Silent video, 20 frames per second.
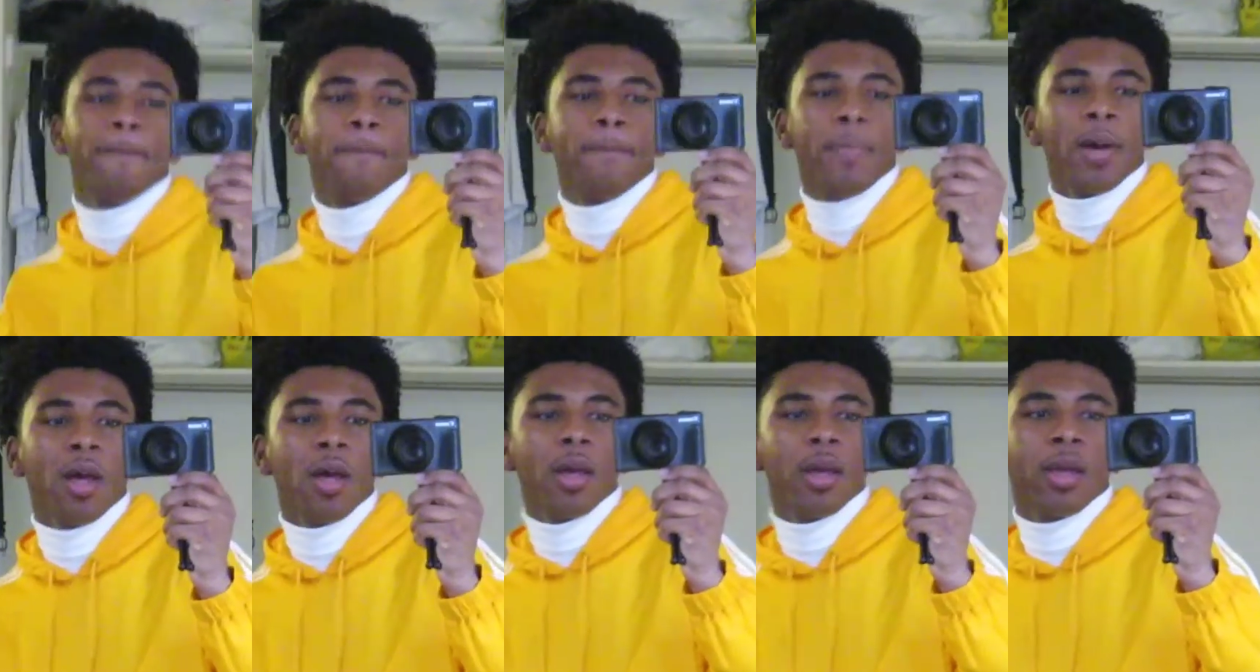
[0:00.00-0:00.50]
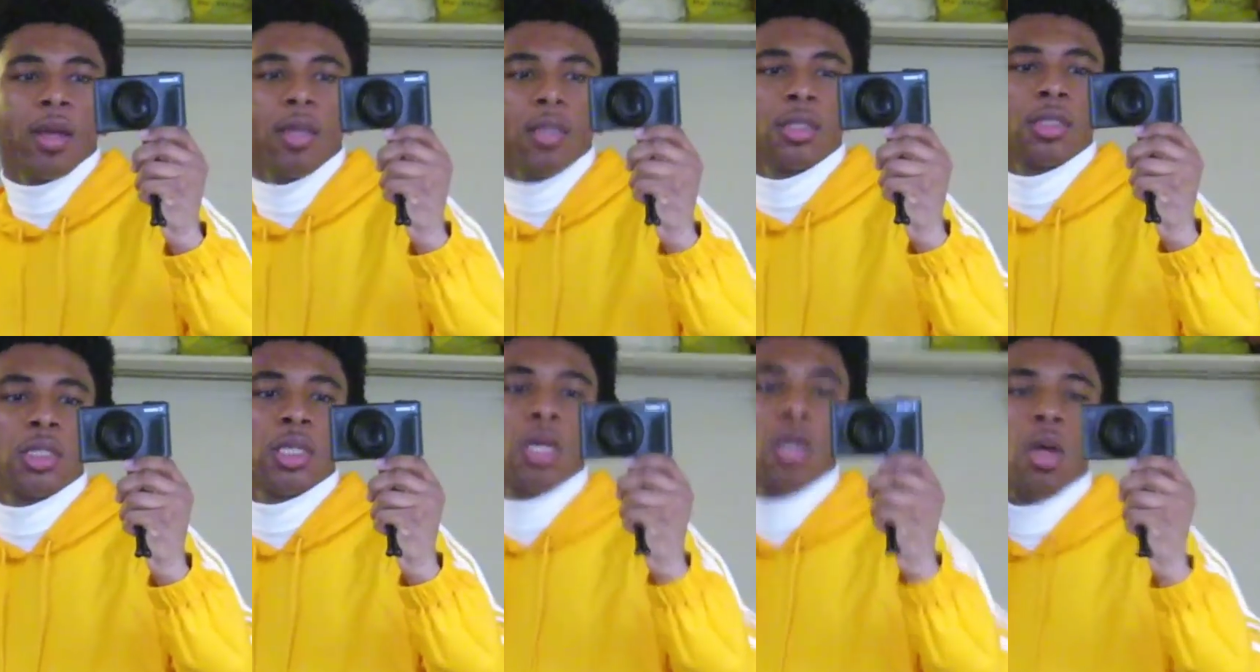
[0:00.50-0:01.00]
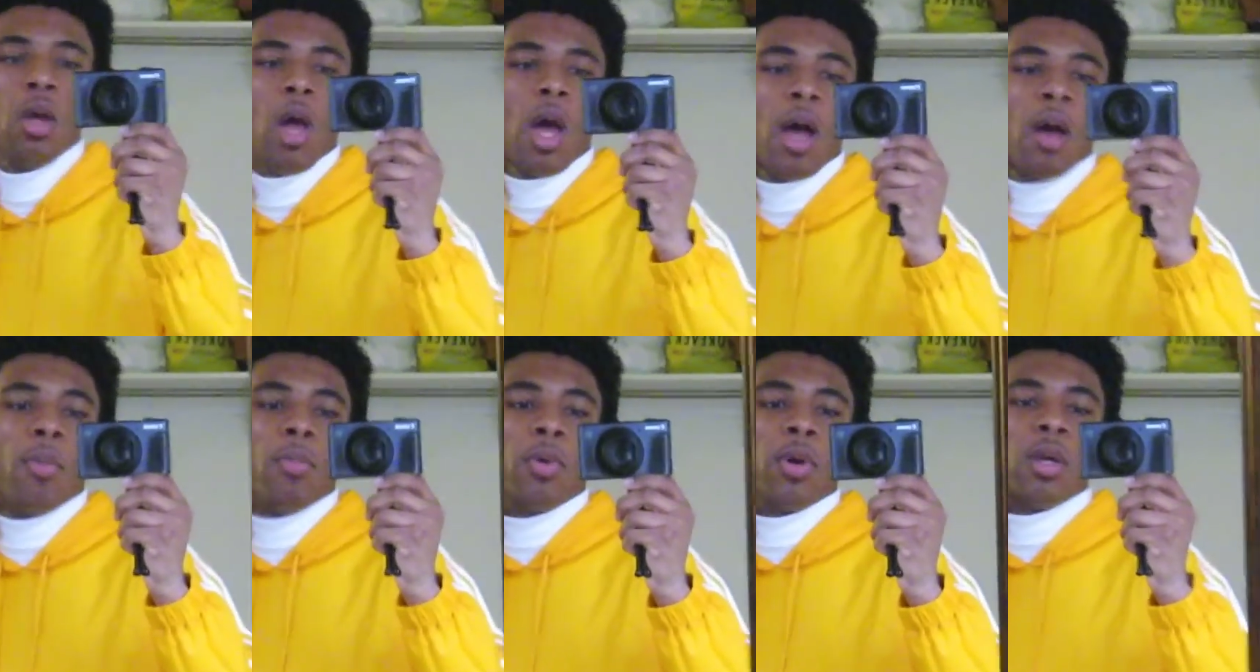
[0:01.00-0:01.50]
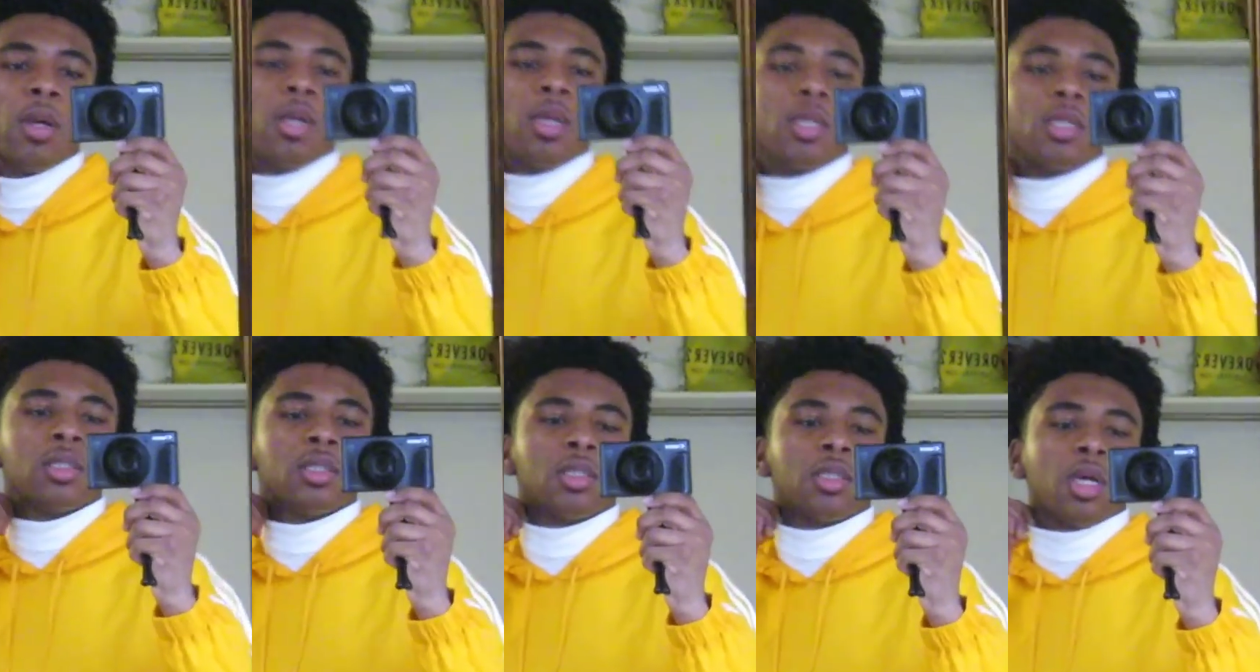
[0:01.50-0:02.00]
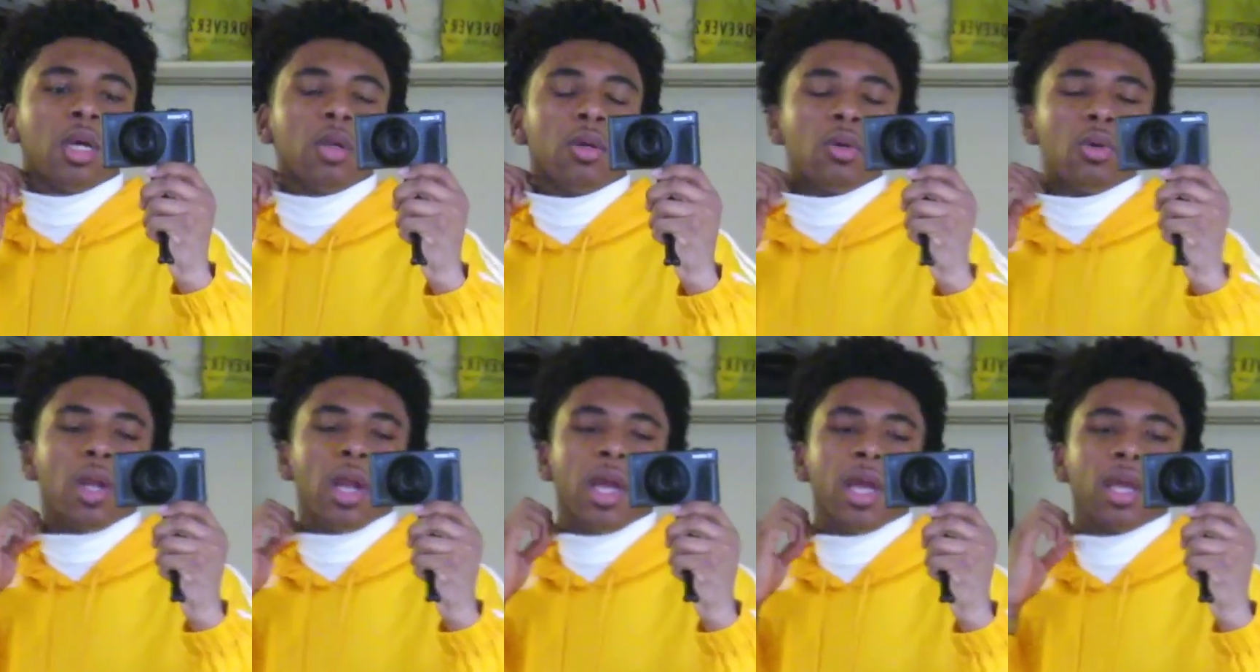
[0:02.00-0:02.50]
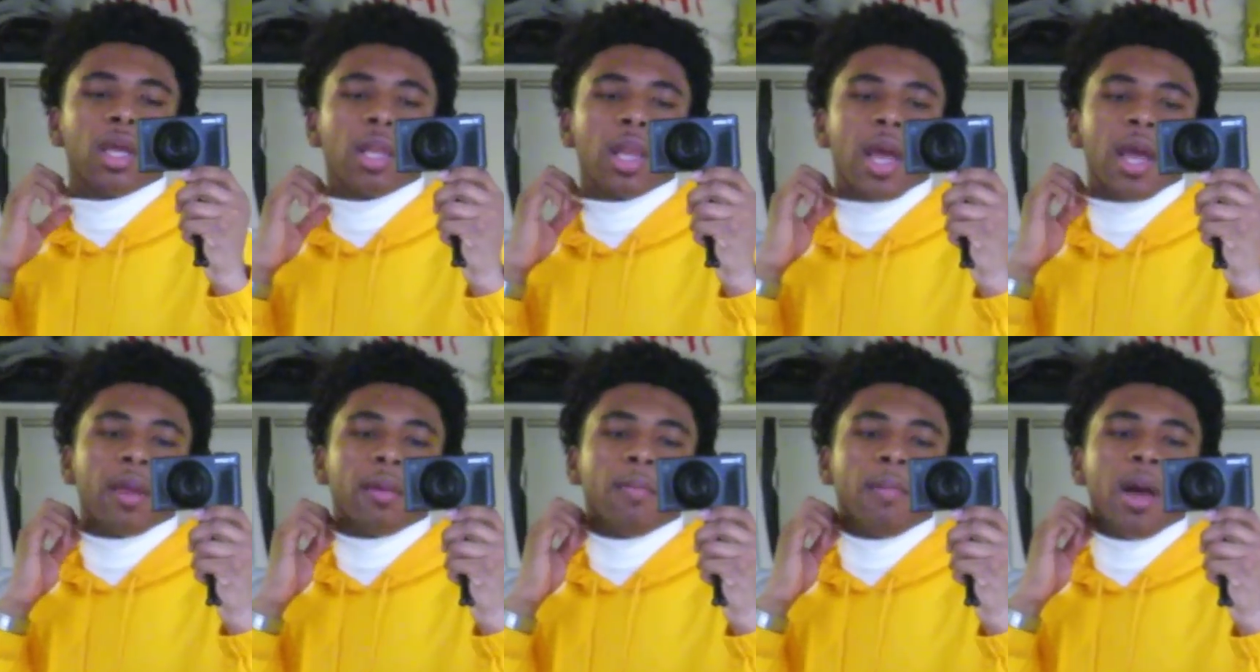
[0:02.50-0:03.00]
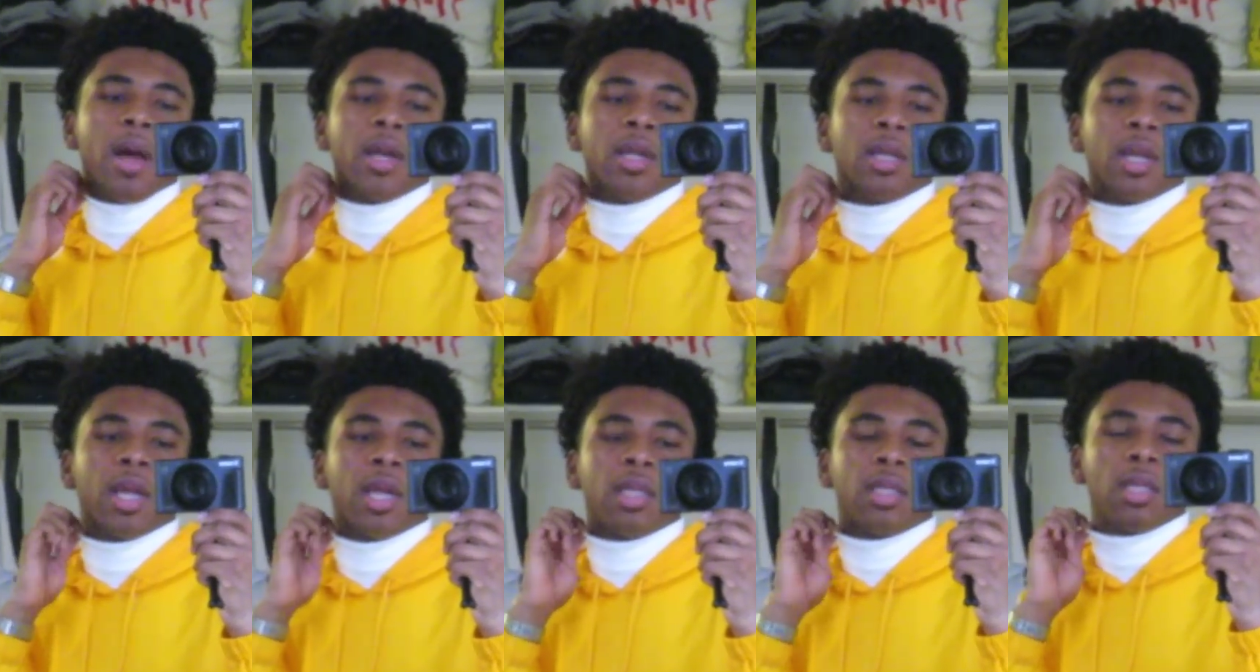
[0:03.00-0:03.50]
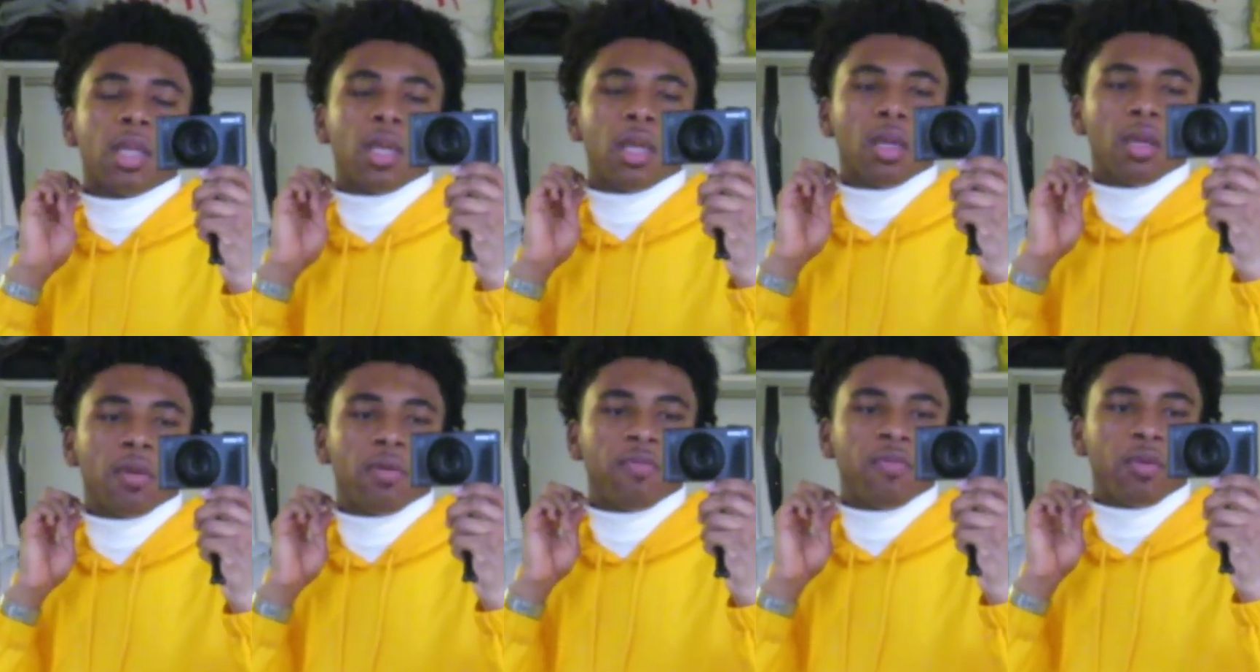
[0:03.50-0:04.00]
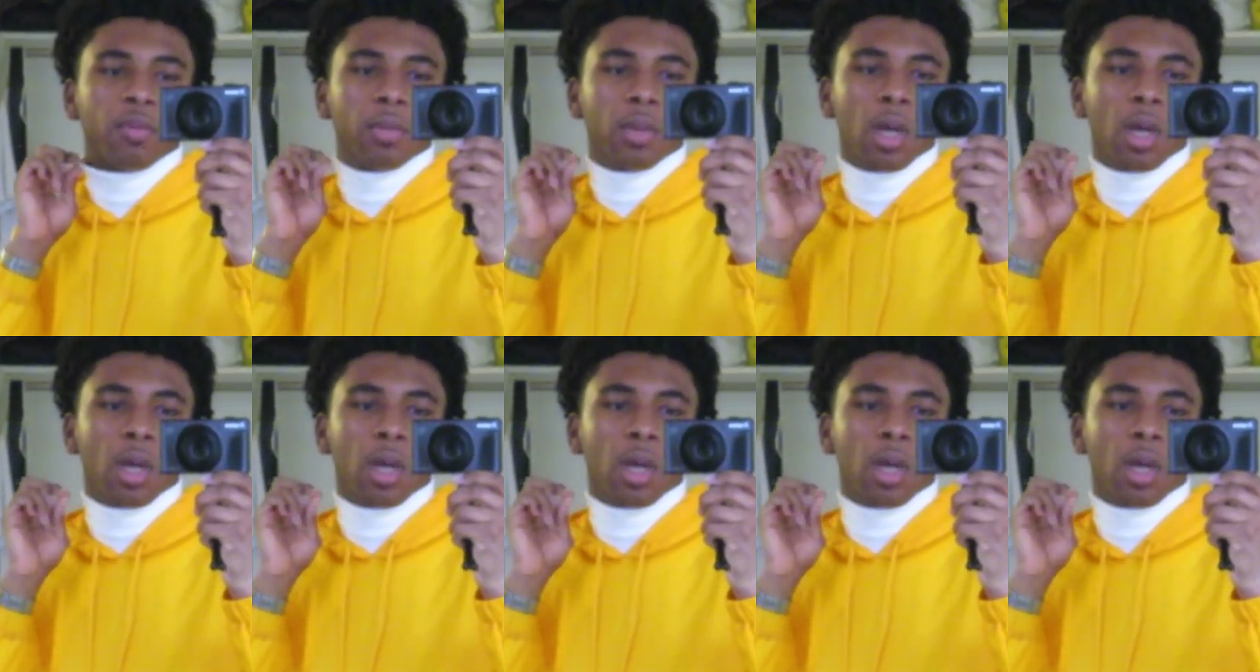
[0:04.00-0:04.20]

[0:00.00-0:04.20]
But I'm wearing this turtleneck, like mock neck thing from